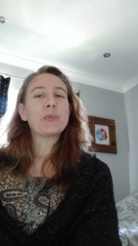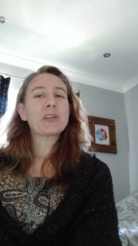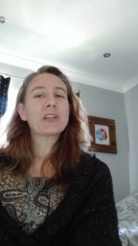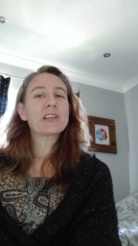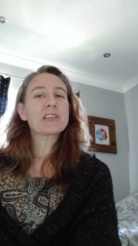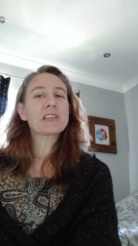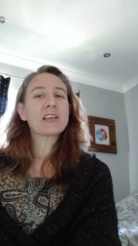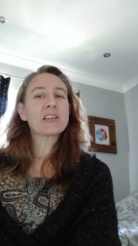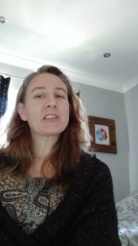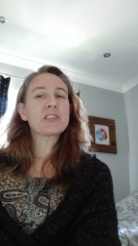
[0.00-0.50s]

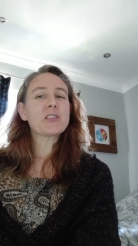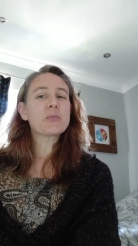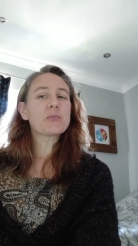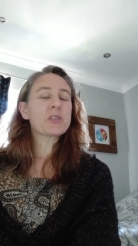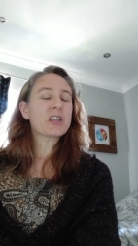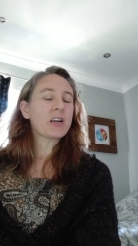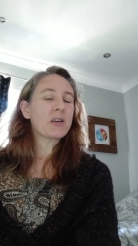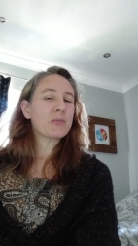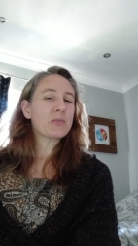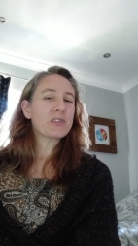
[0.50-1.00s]
But as I
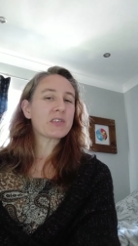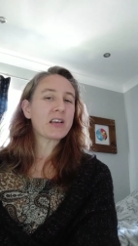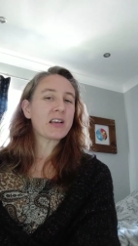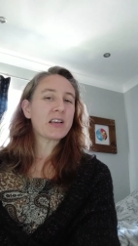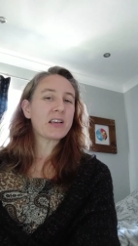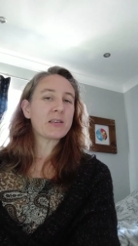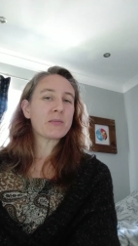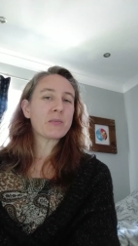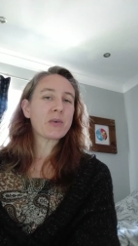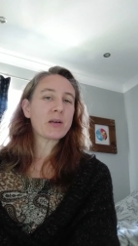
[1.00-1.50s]
sometimes
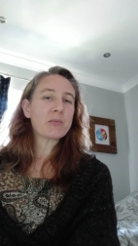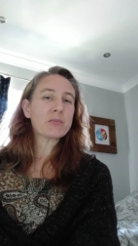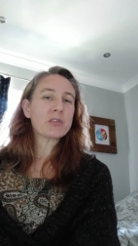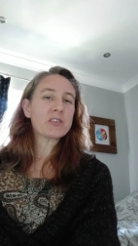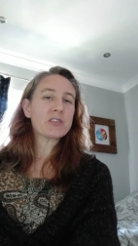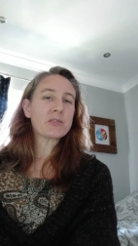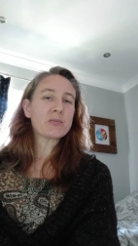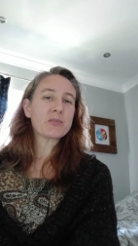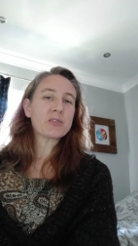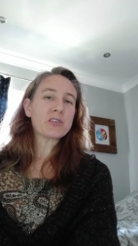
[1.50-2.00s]
say in
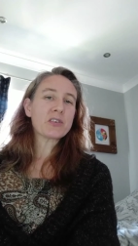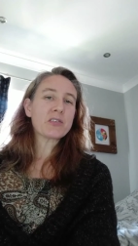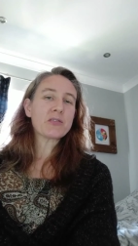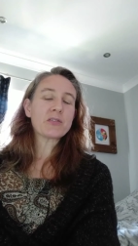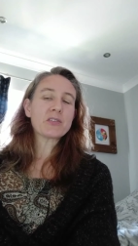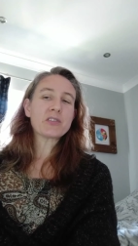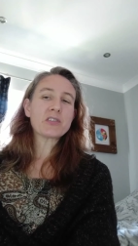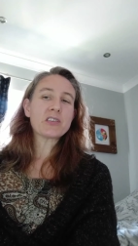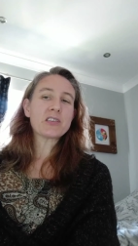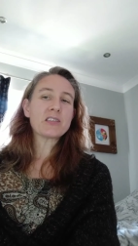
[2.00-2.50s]
baptism
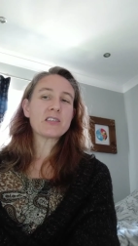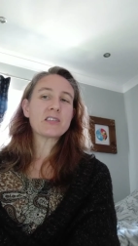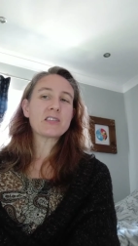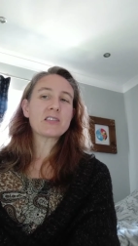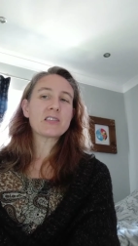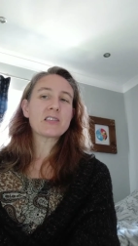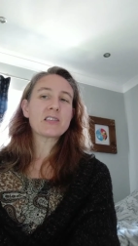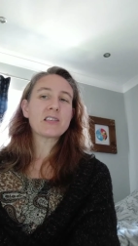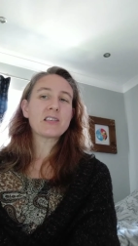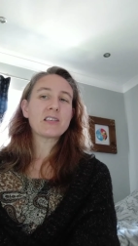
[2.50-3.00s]

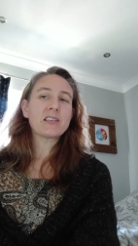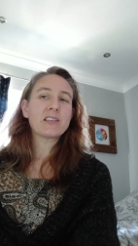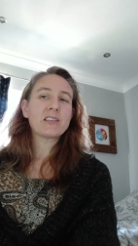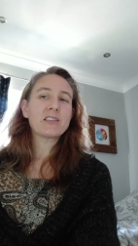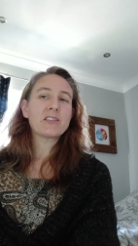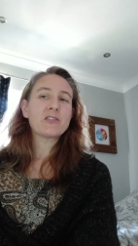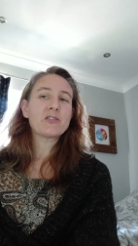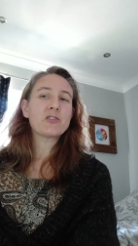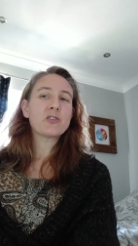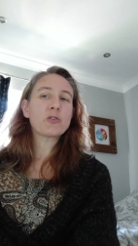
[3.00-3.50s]
services,
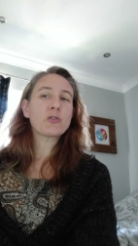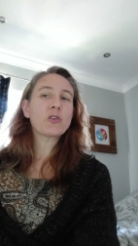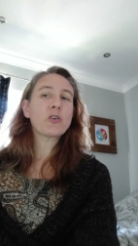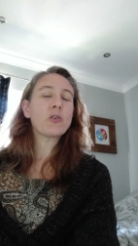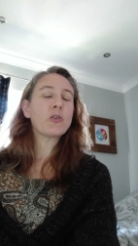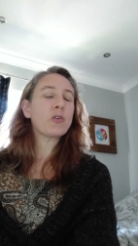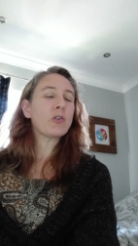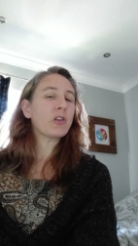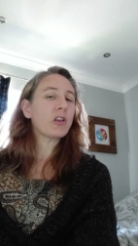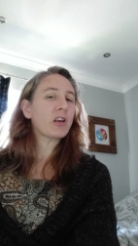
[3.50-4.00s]
to
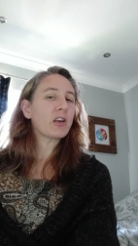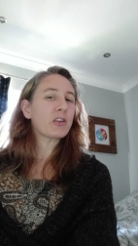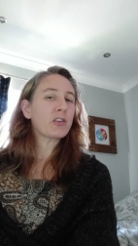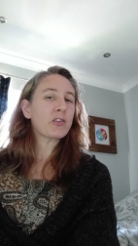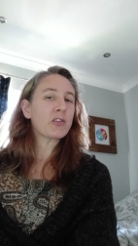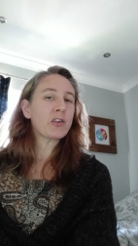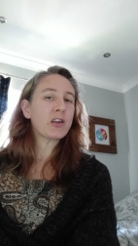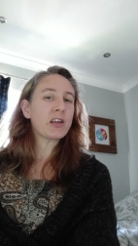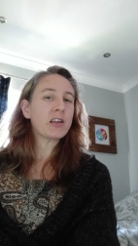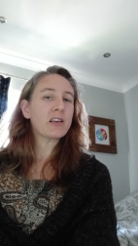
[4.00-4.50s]
call a
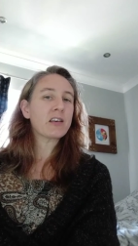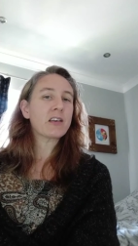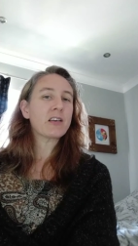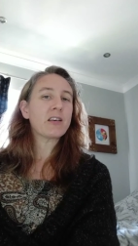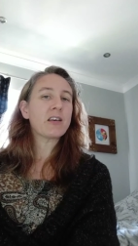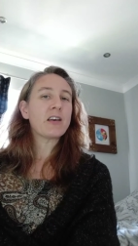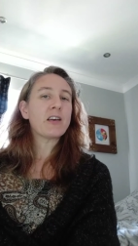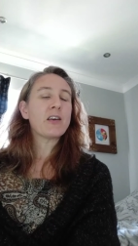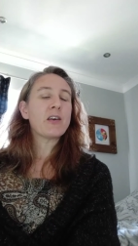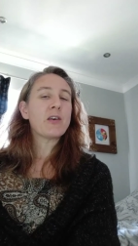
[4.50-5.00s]

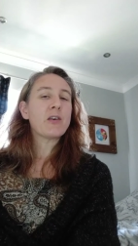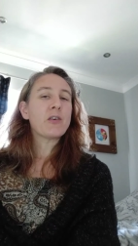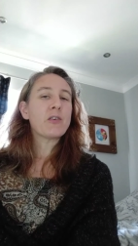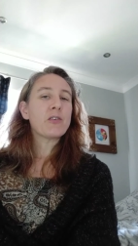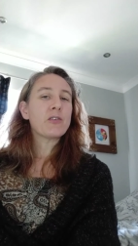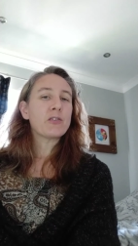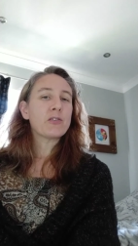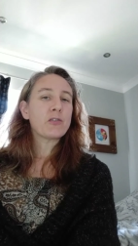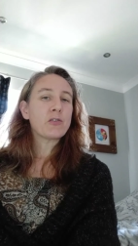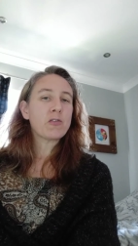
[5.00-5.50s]
thing
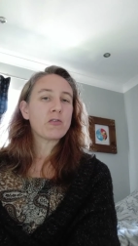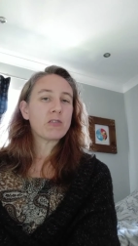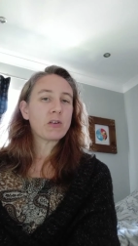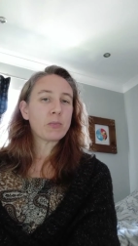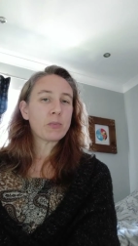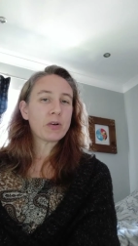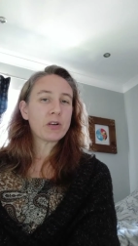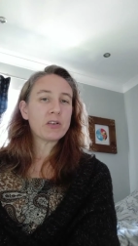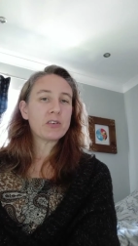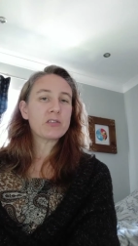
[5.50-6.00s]
or
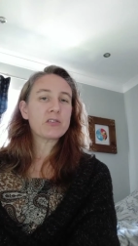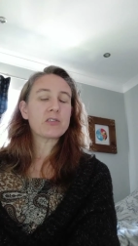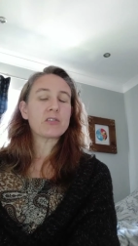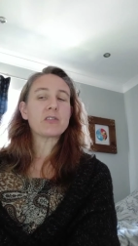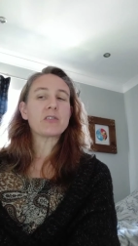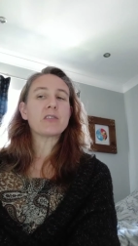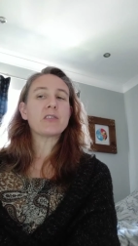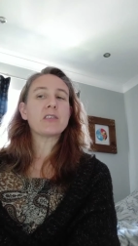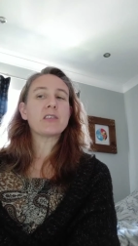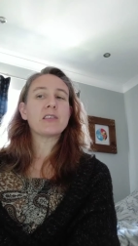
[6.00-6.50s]
a
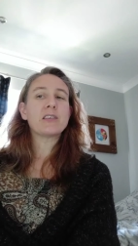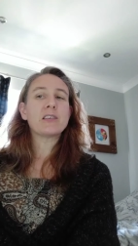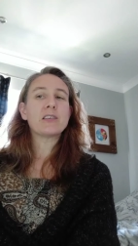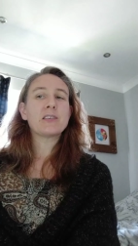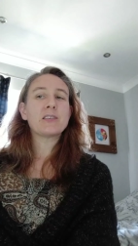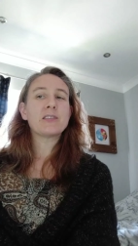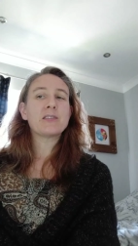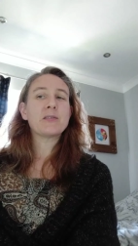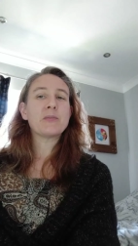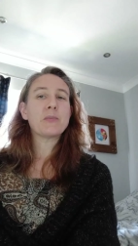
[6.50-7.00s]
person
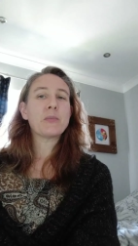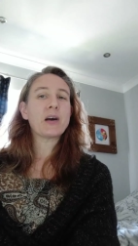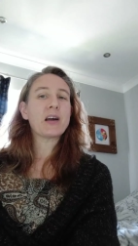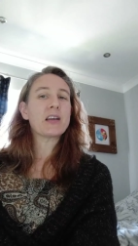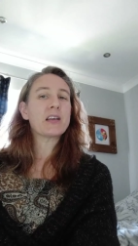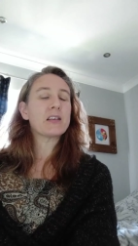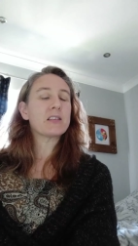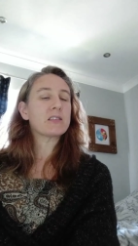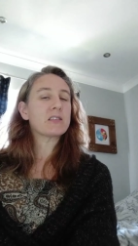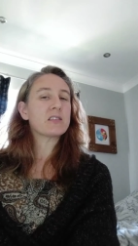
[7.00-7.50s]

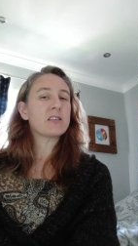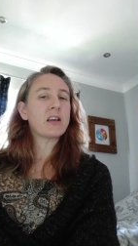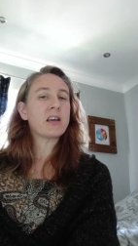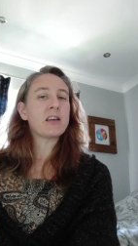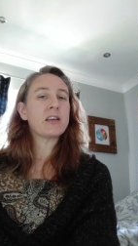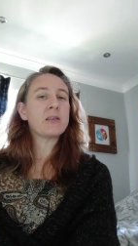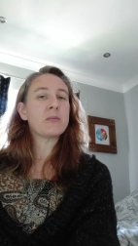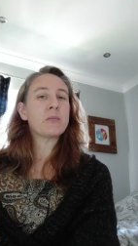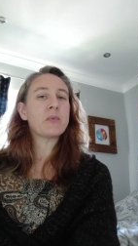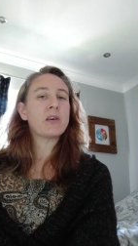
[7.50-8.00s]
by its
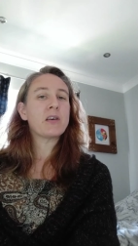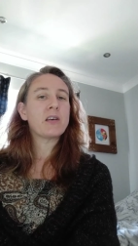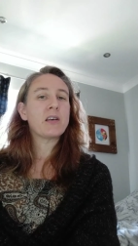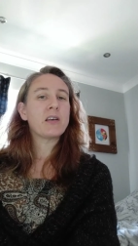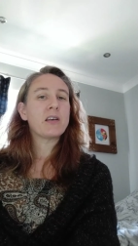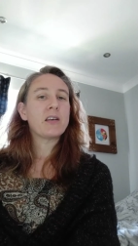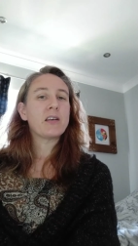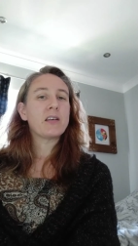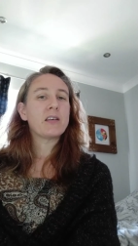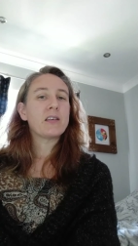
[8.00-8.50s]
name
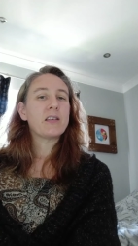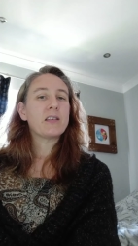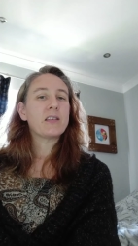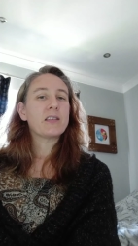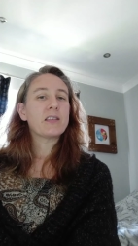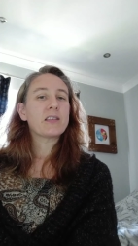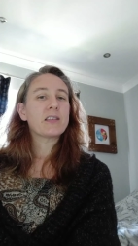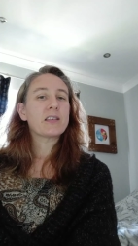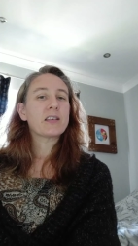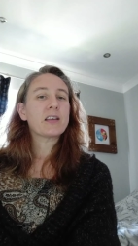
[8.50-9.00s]

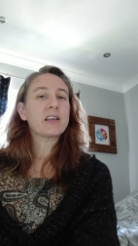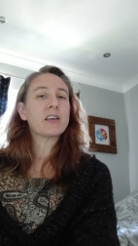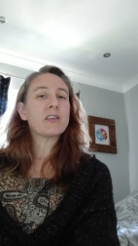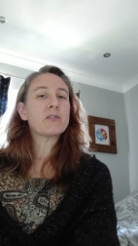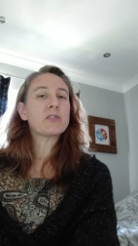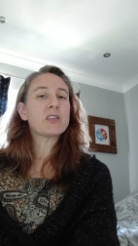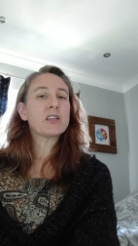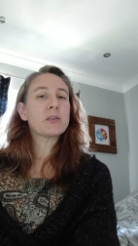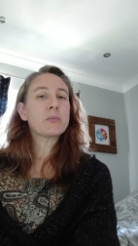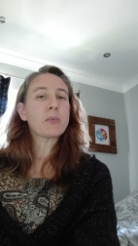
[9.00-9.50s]

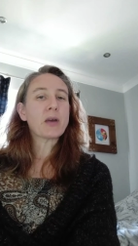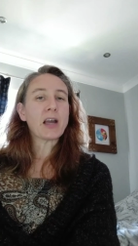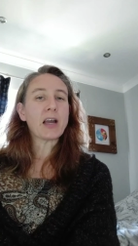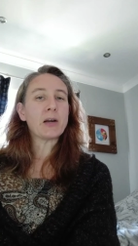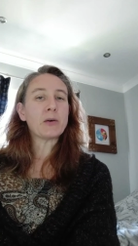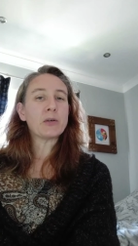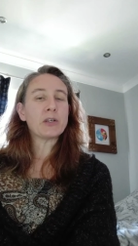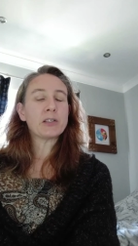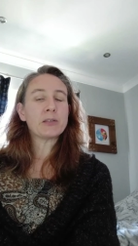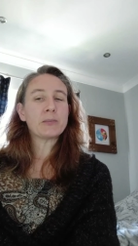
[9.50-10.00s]
gives it
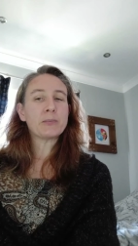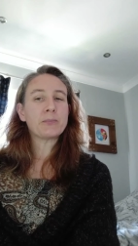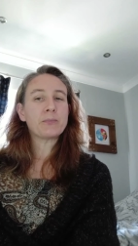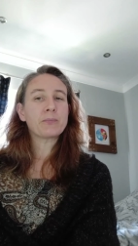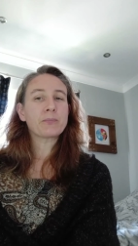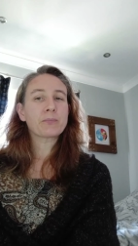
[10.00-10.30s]
power.